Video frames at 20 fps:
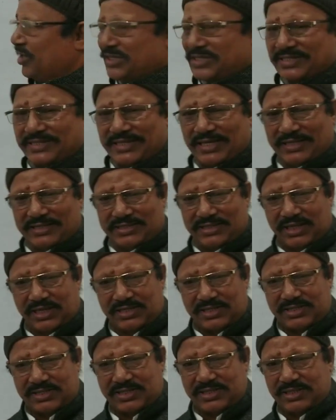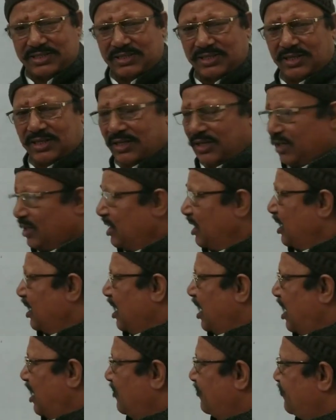stanzas.
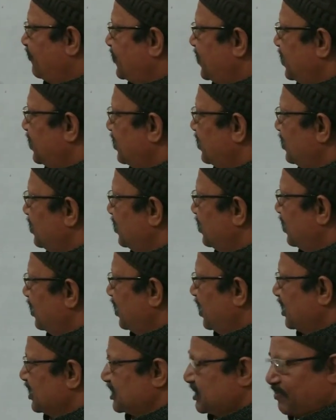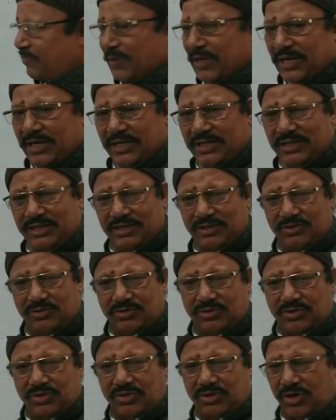After explaining
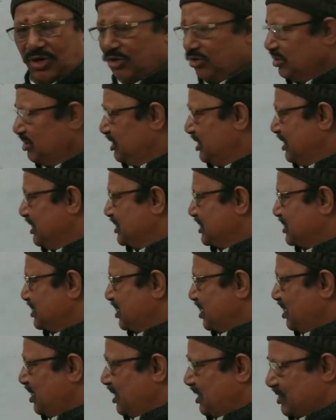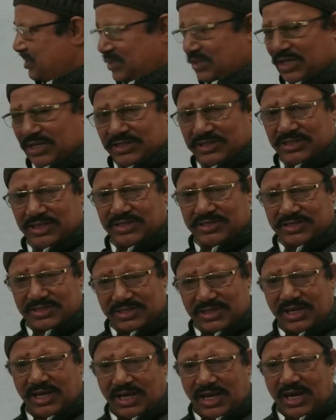all these three stanzas,
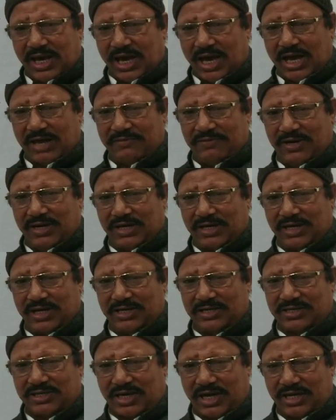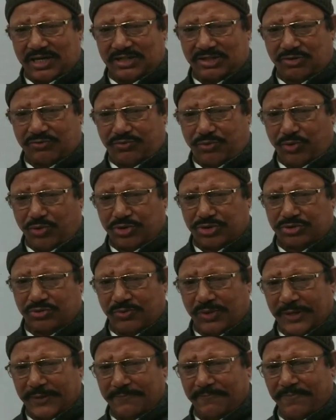I will again write the fourth
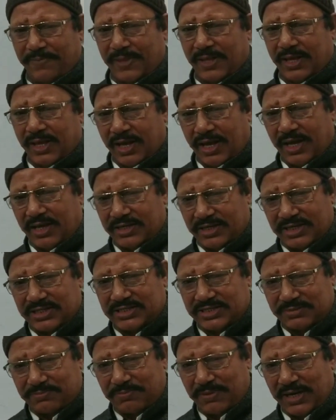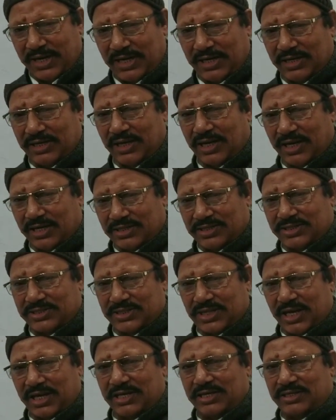one and explain and
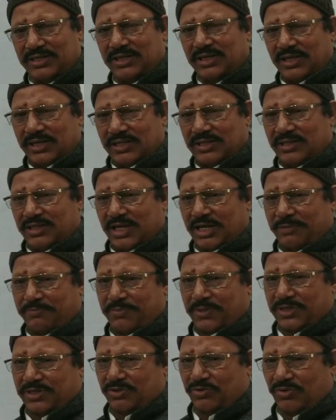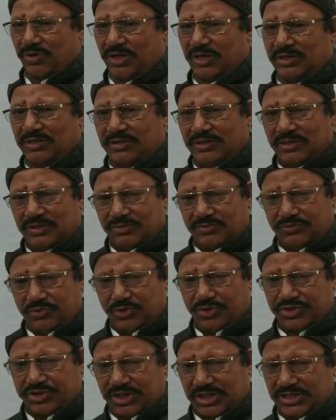recite that particular
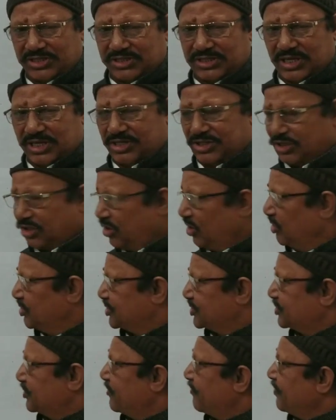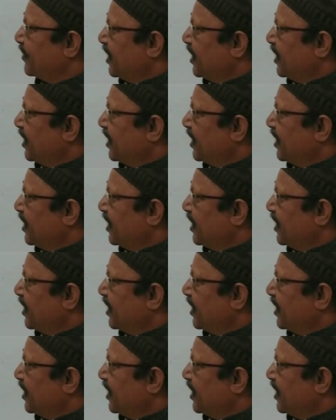fourth stanza also.